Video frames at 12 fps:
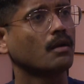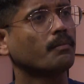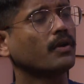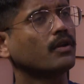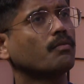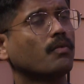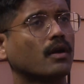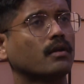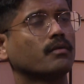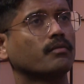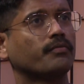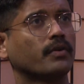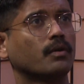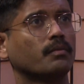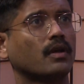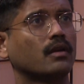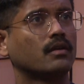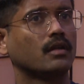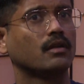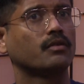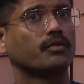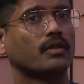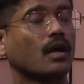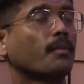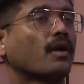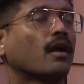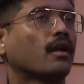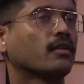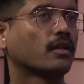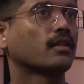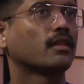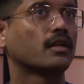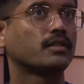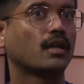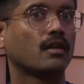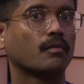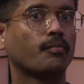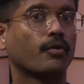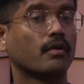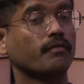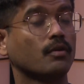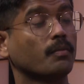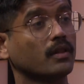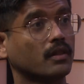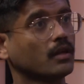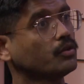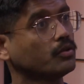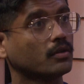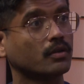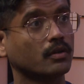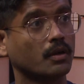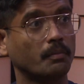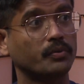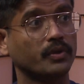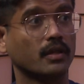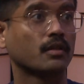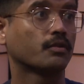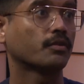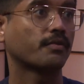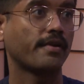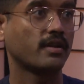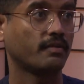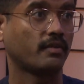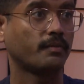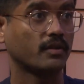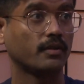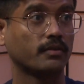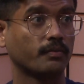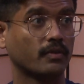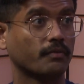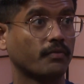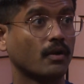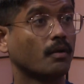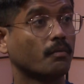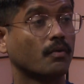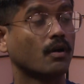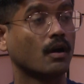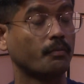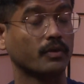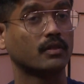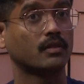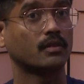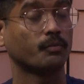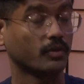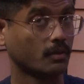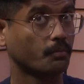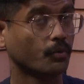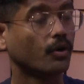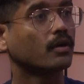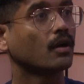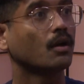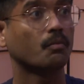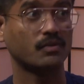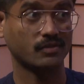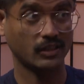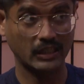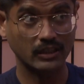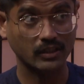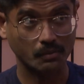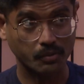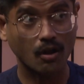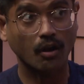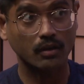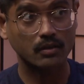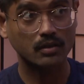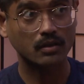But you know, one film that did do that, I mean, it's not that they changed the point of view, but they completely took creative liberties with the film, with the book, was Legally Blonde.